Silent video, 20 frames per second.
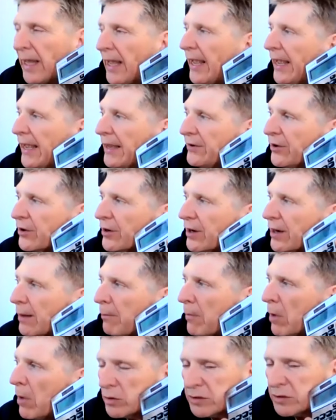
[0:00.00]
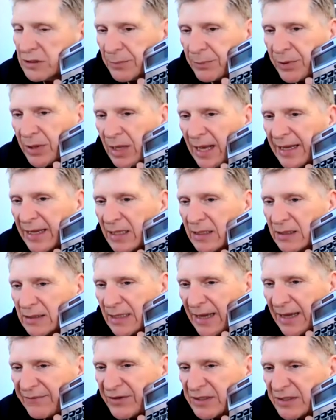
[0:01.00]
and you're going to multiply
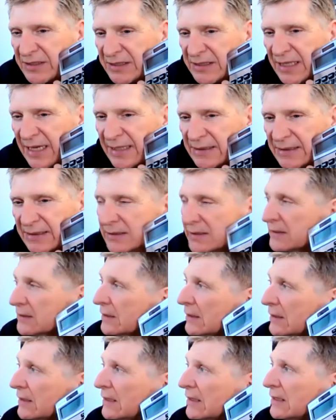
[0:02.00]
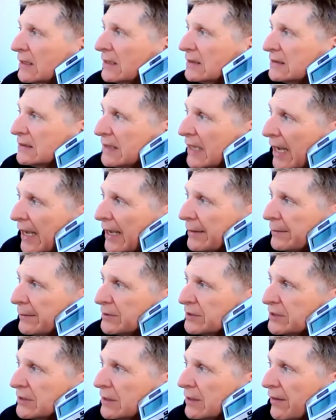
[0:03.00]
11 cents
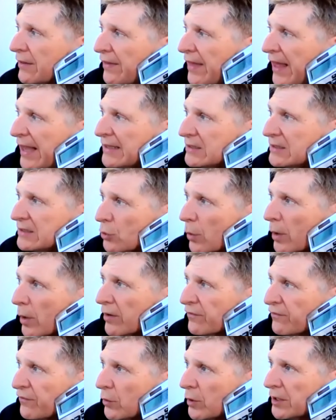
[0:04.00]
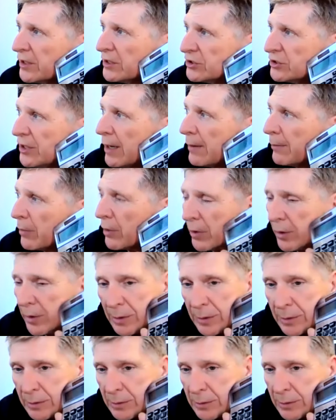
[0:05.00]
times that square footage number,